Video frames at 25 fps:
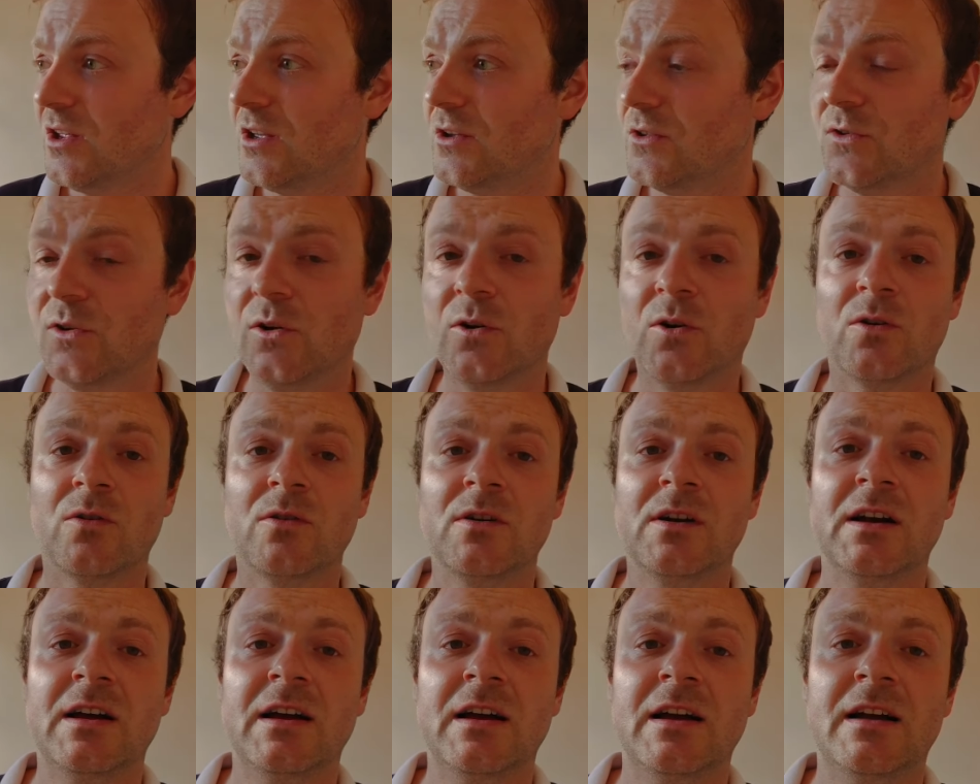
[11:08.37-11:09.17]

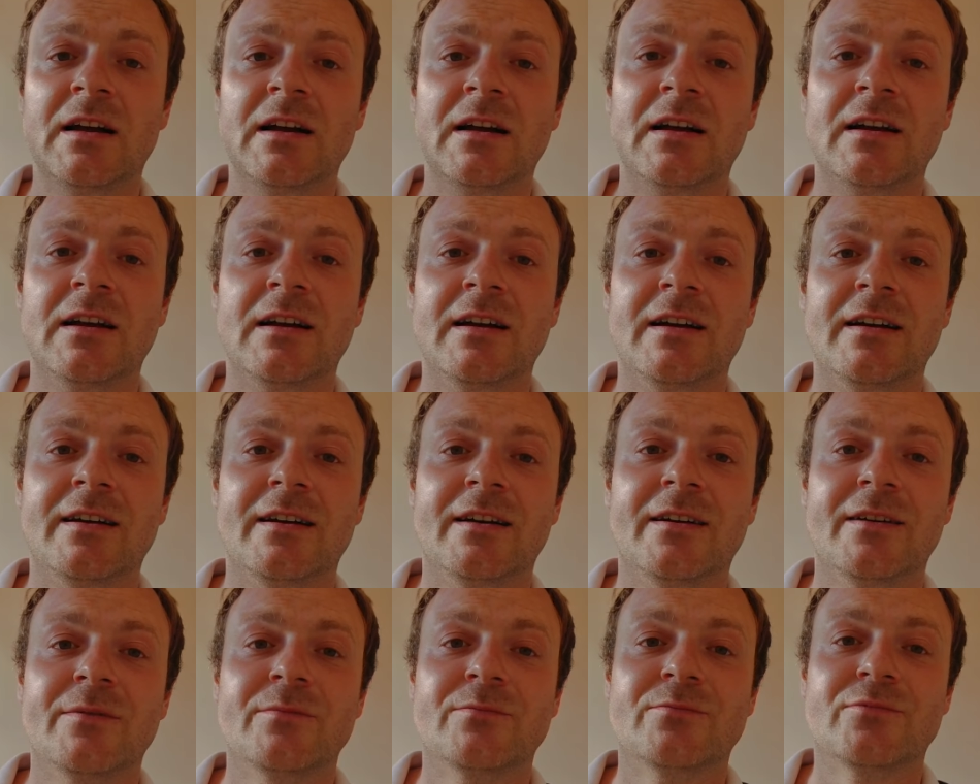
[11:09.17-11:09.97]
So
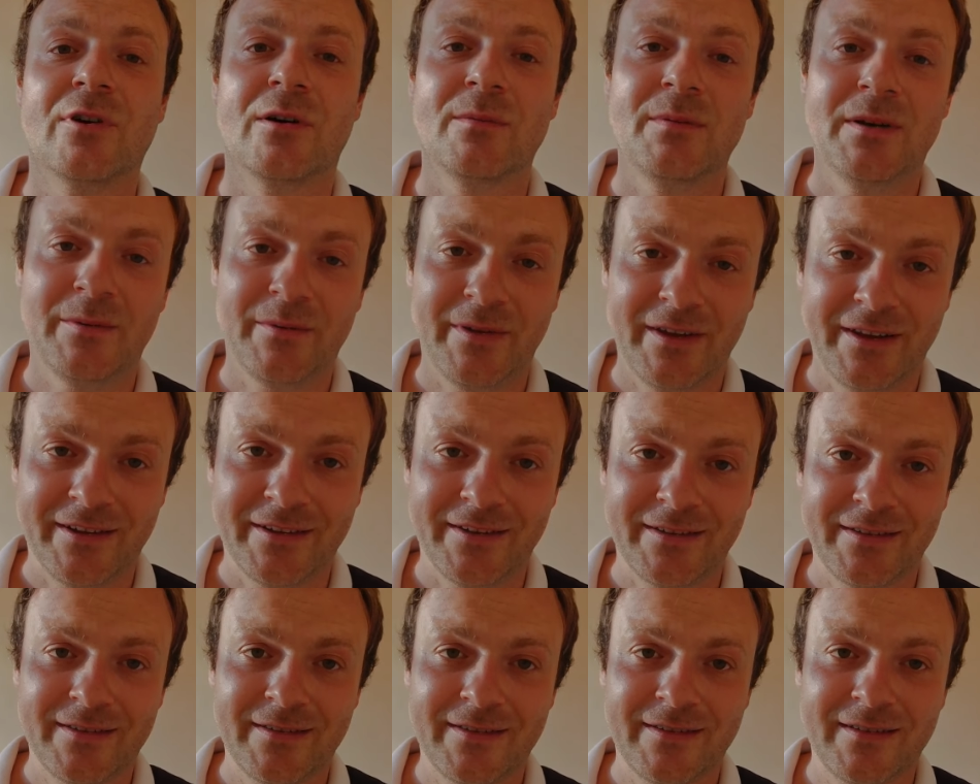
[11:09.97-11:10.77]
problem
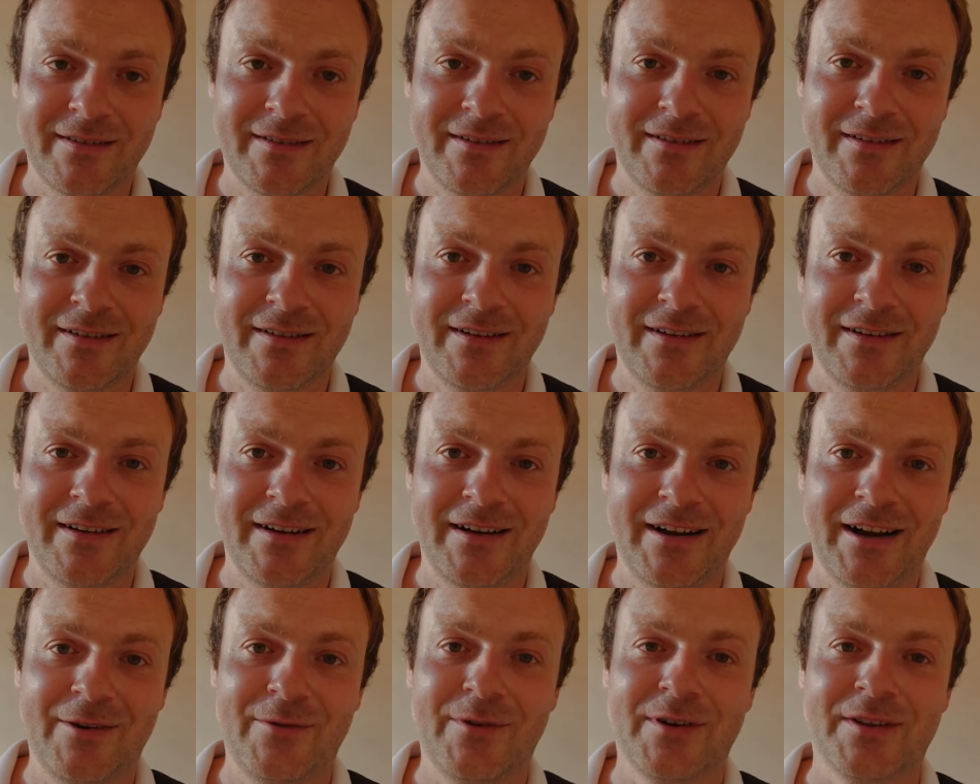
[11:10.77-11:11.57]
is,
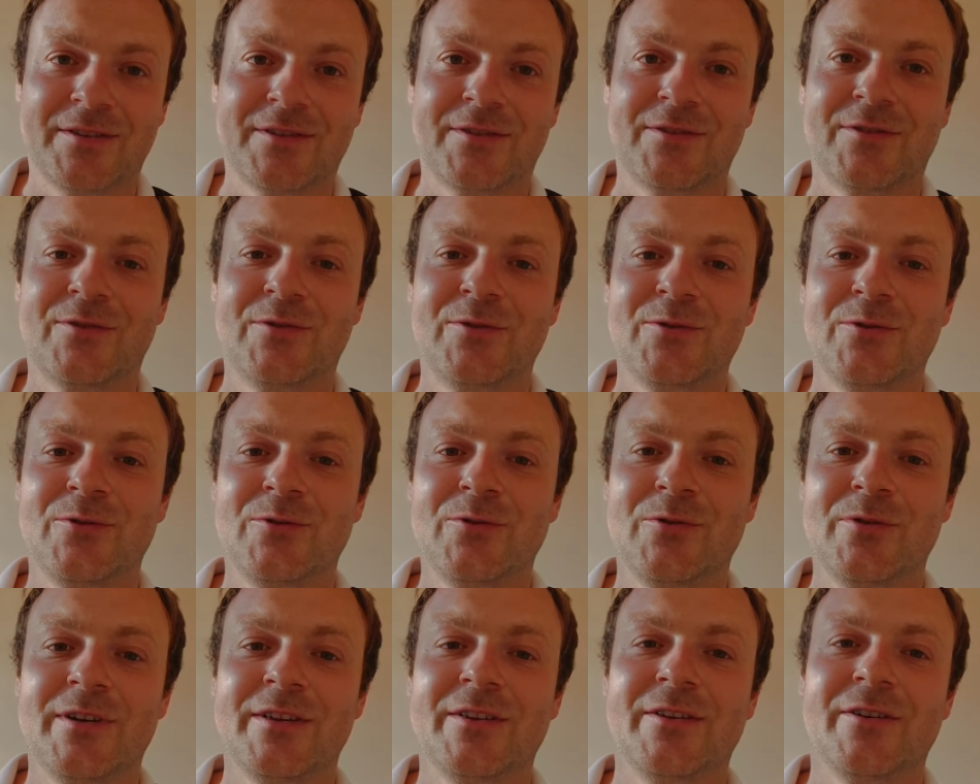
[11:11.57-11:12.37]
I was
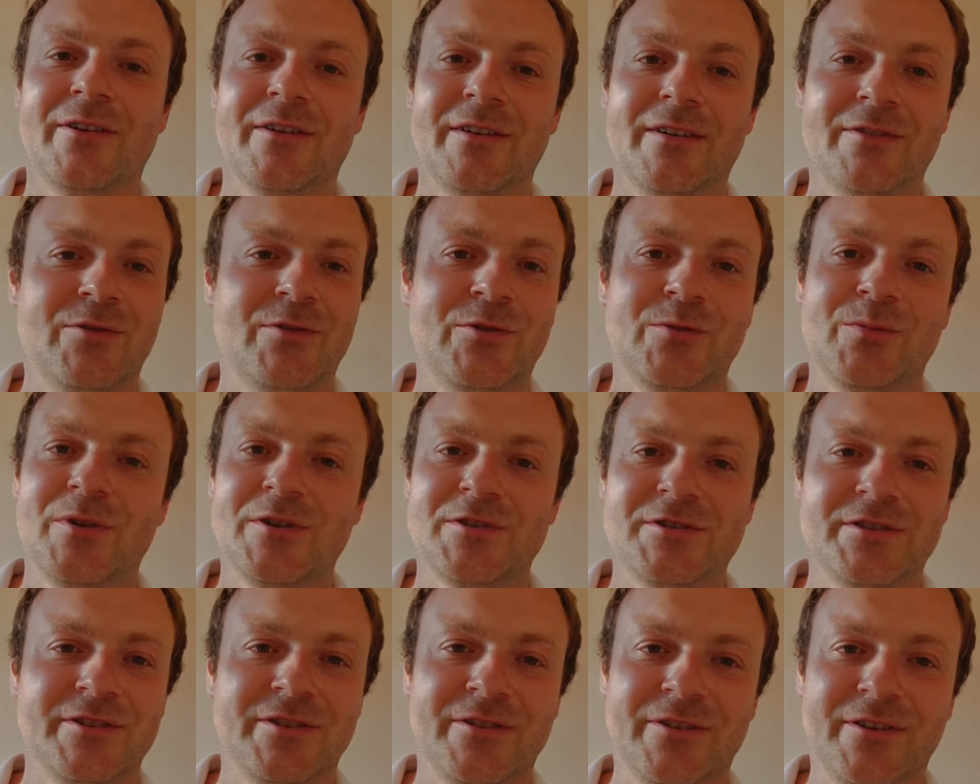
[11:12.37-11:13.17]
too
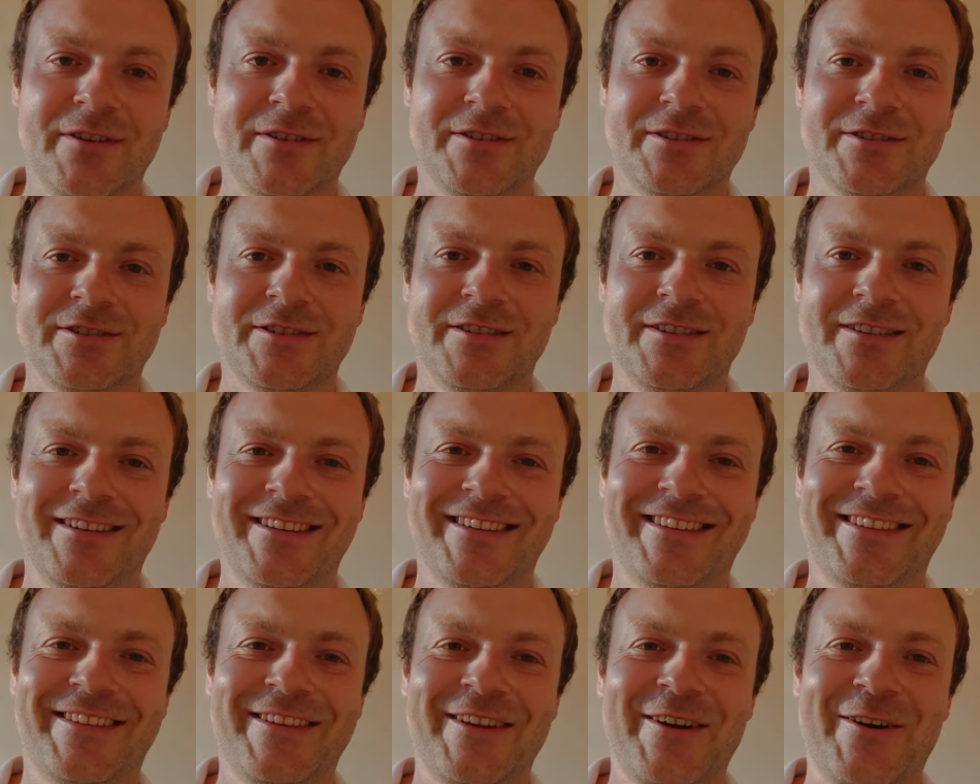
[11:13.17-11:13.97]
much in a rush.
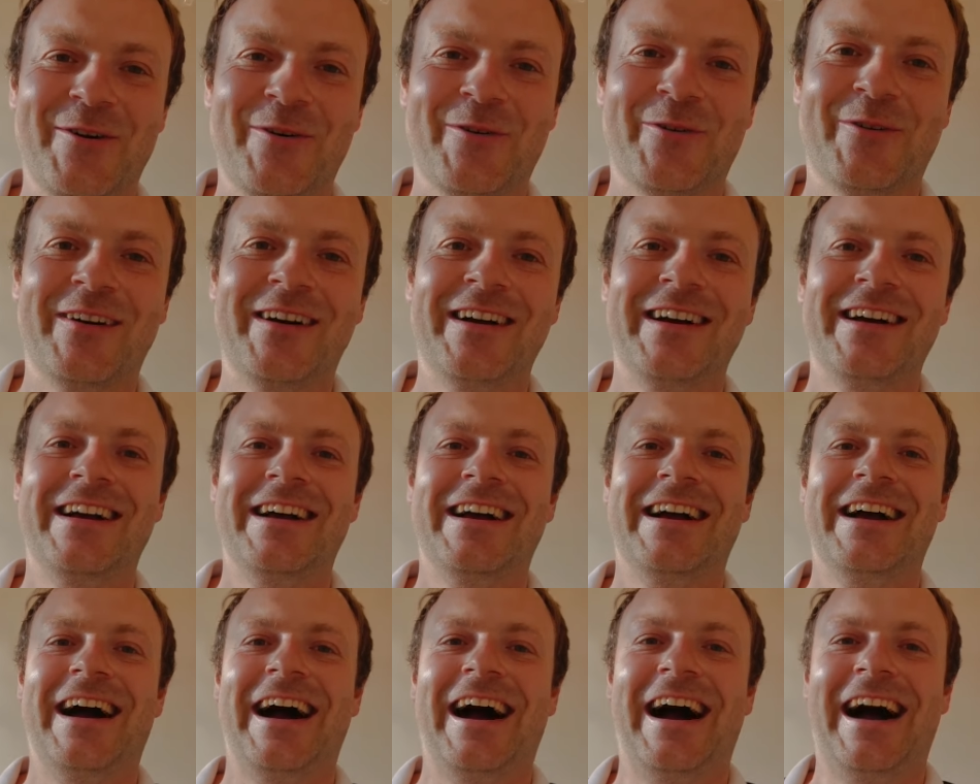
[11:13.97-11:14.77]
So
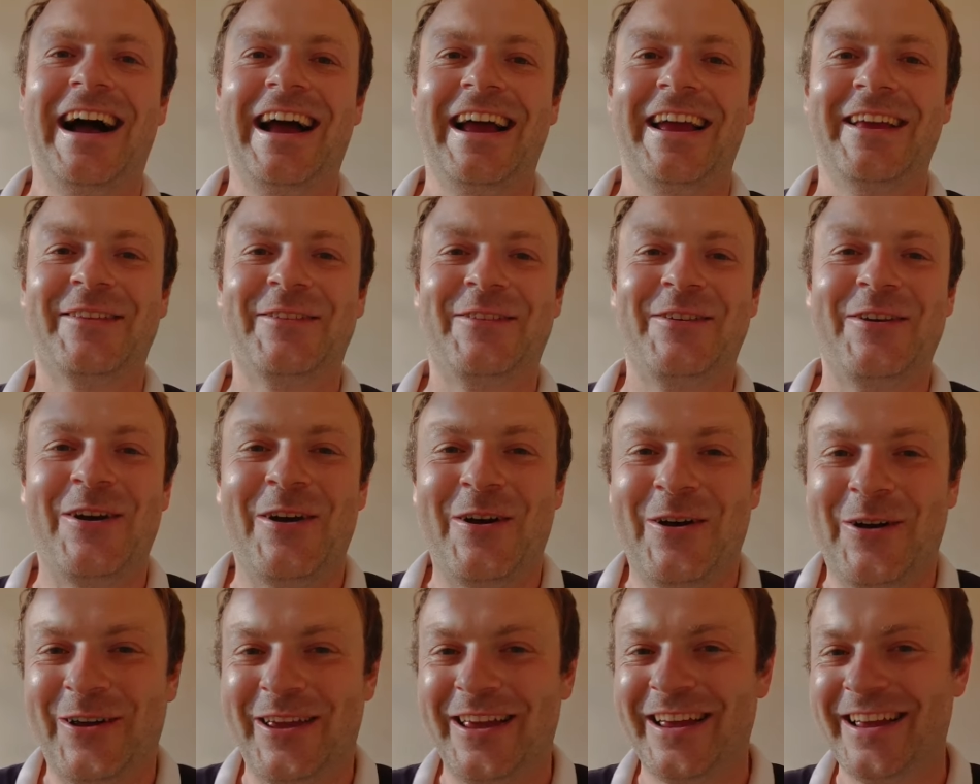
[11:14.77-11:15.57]
I
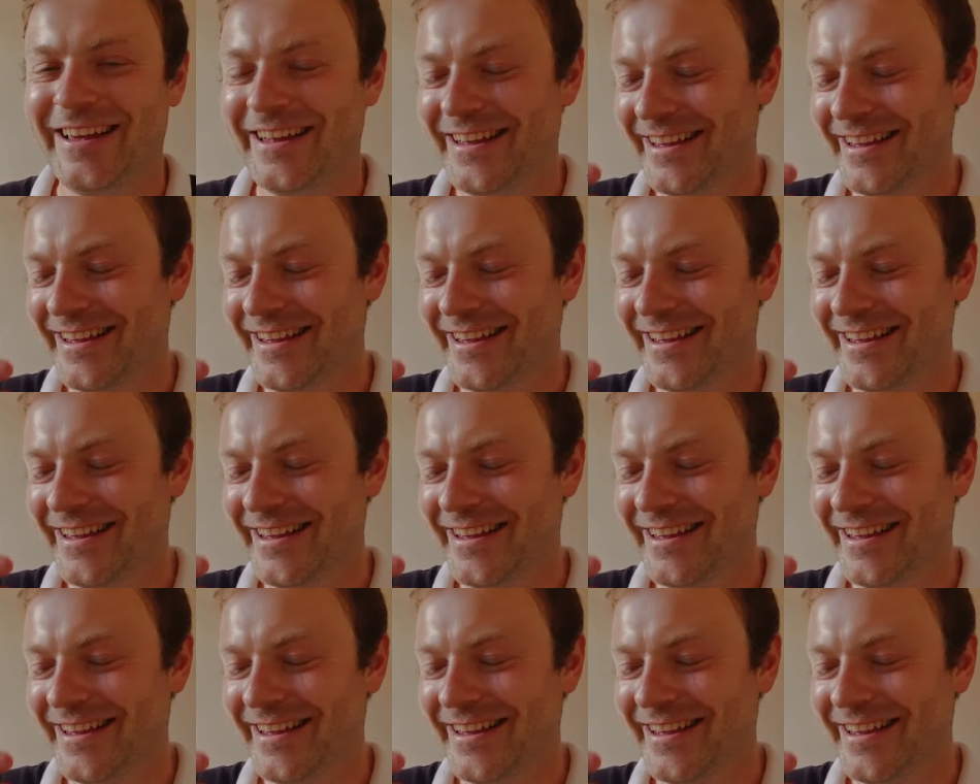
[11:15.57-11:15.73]
took